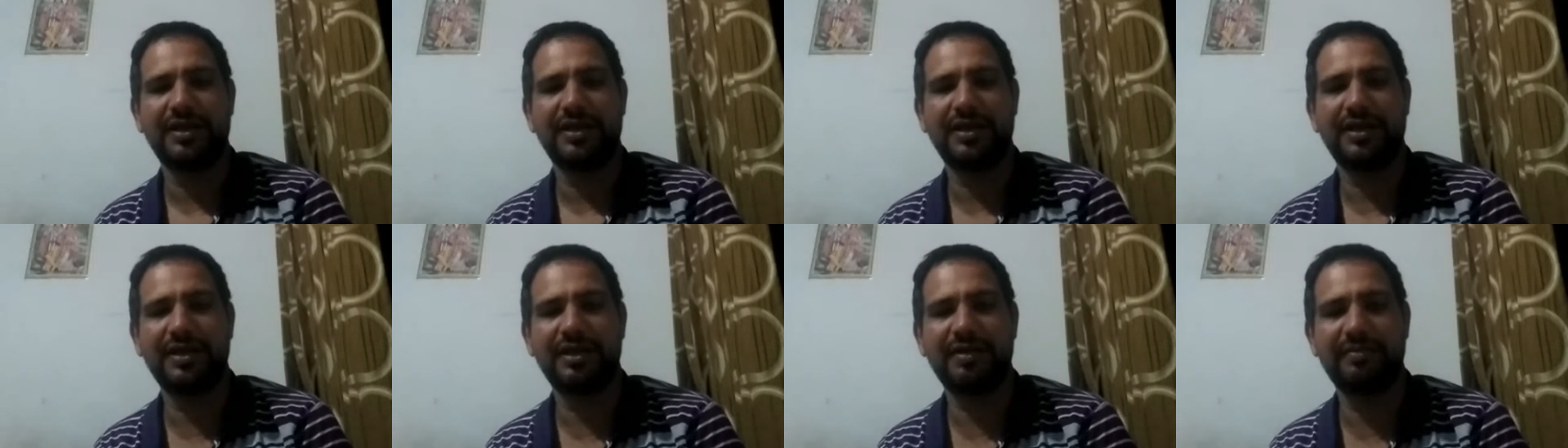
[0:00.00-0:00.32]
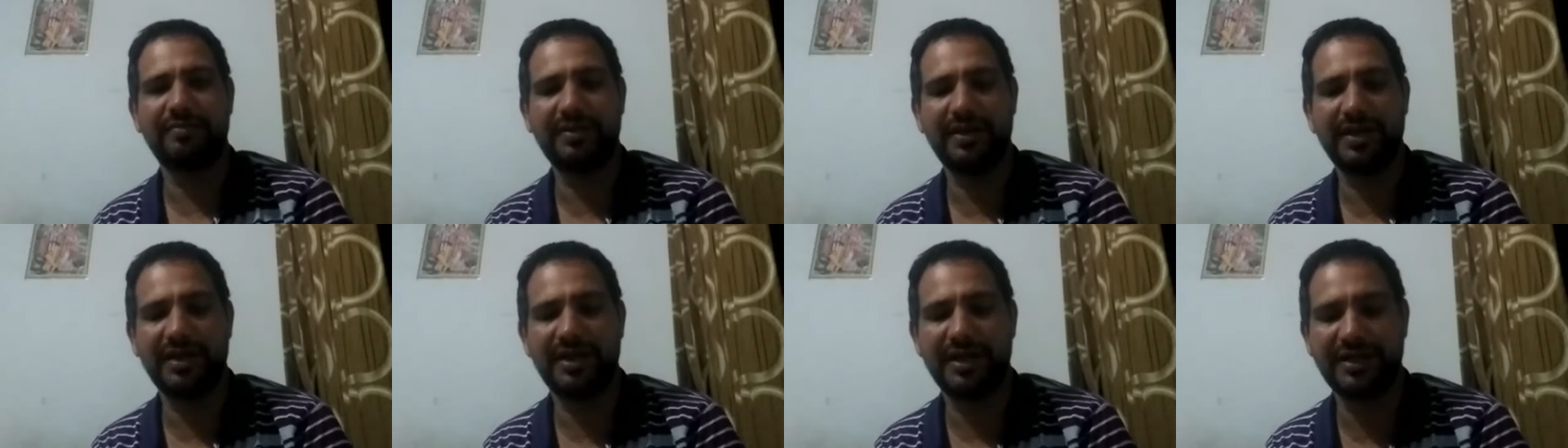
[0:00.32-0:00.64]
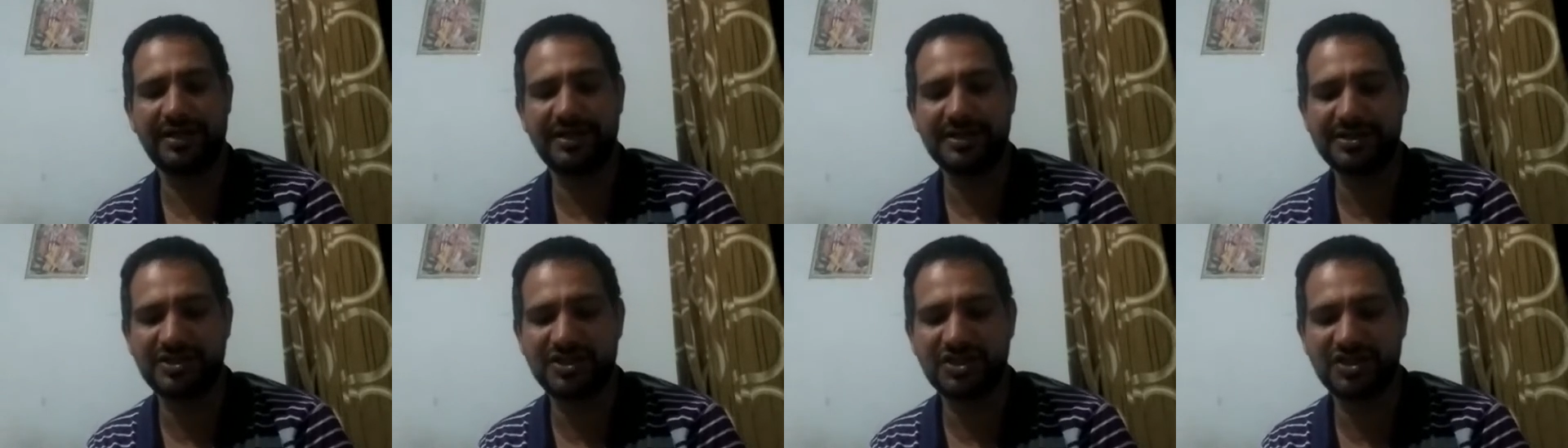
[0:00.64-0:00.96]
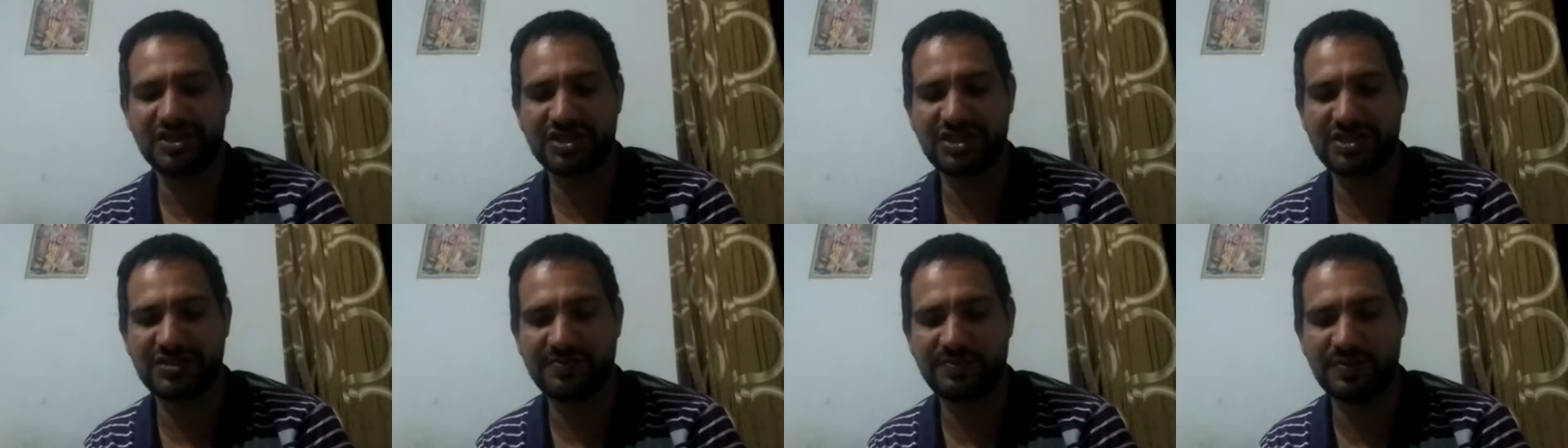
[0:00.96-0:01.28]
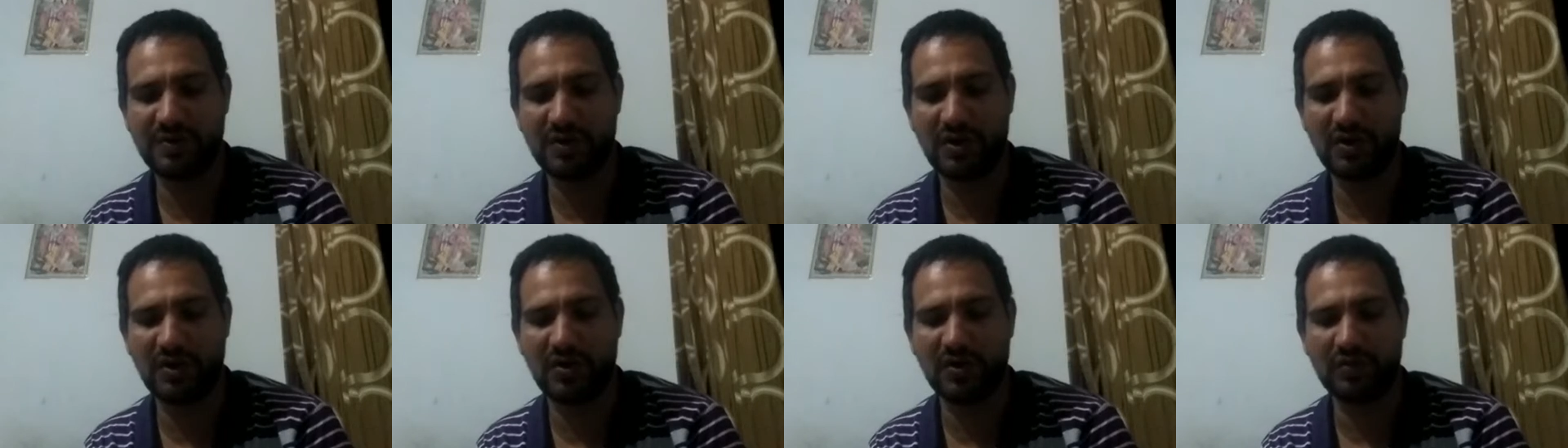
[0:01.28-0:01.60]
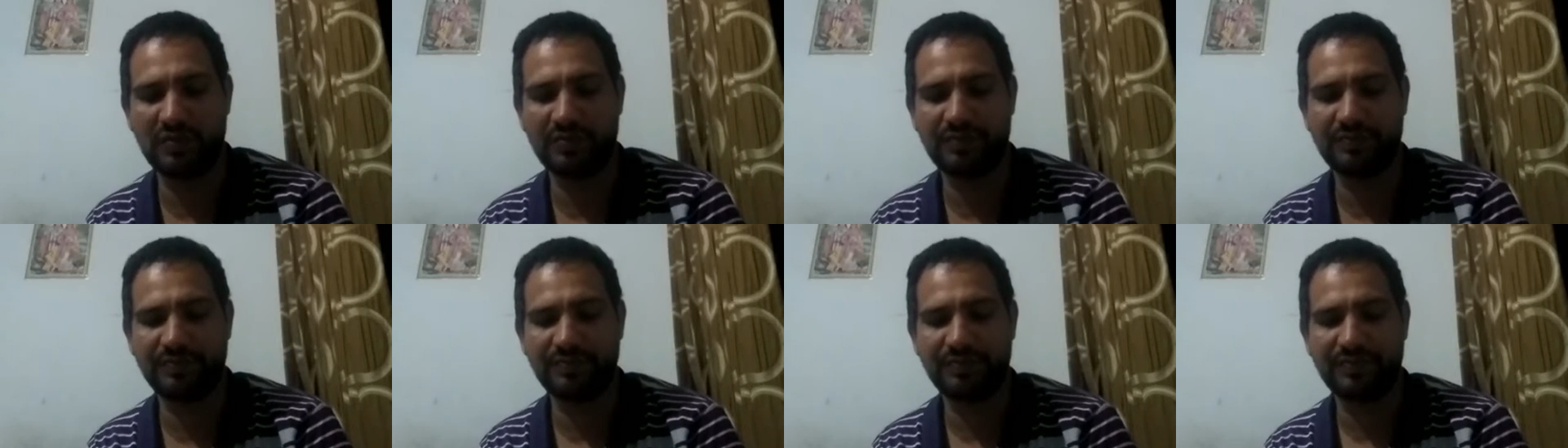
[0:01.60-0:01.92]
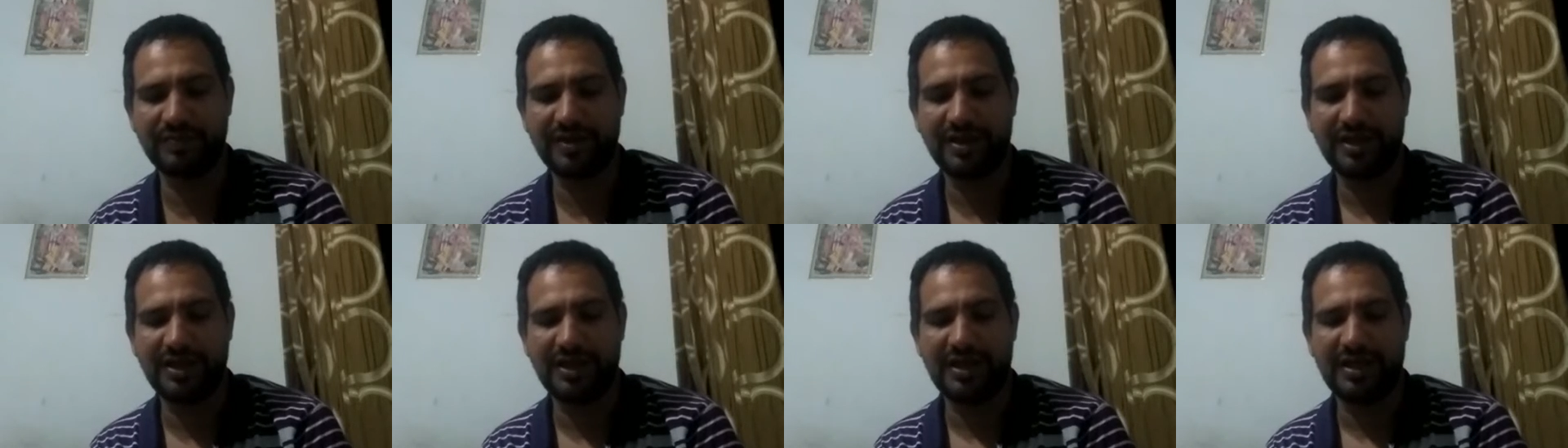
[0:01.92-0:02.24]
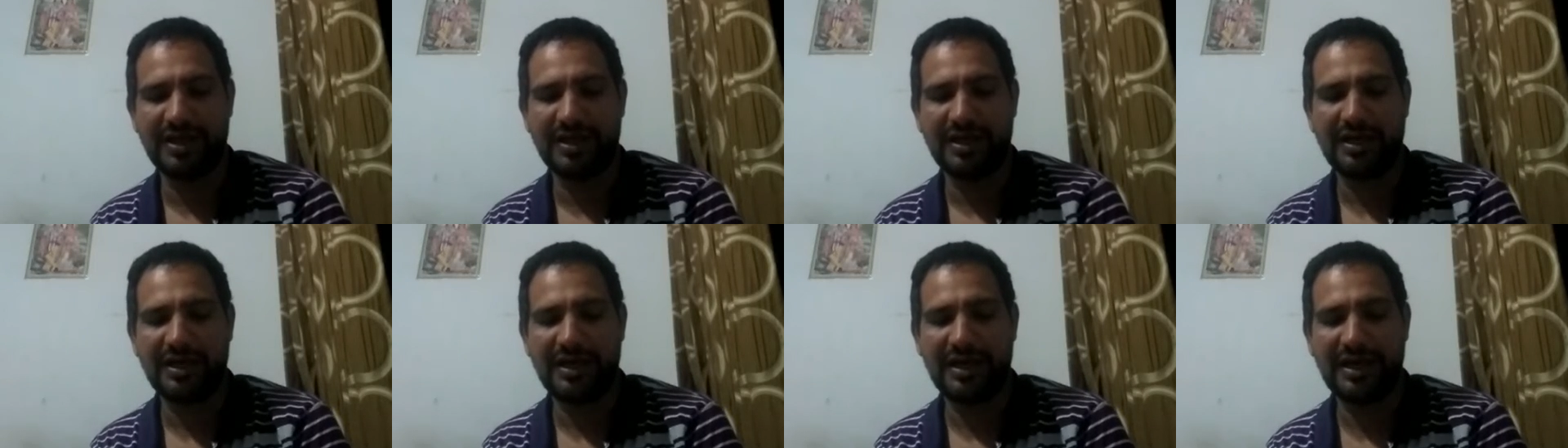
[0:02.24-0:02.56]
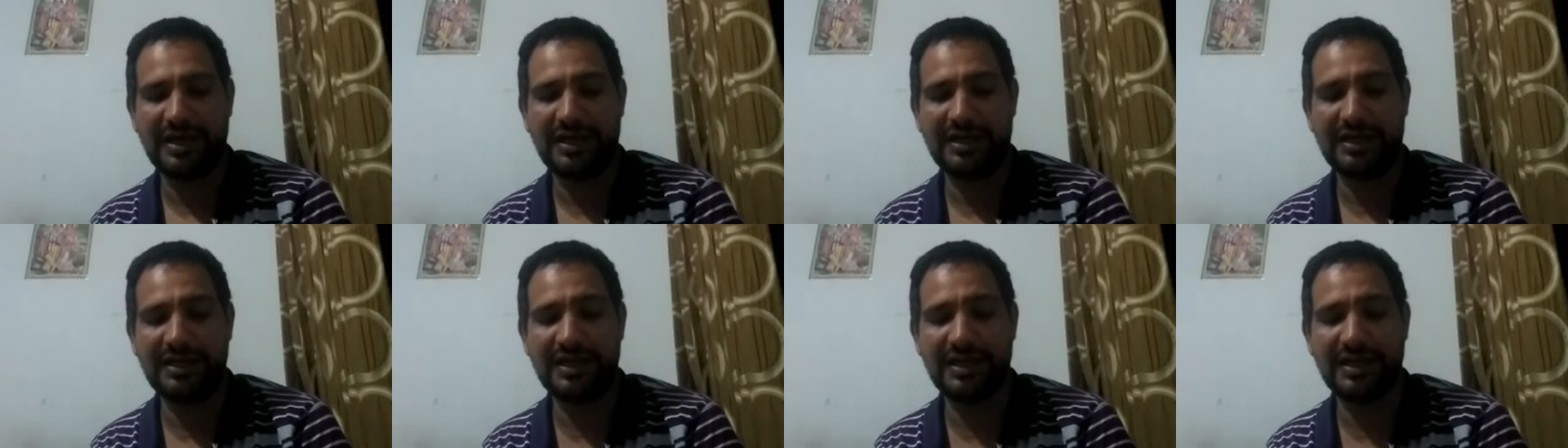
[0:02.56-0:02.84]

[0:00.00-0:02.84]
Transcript: in May 1864 and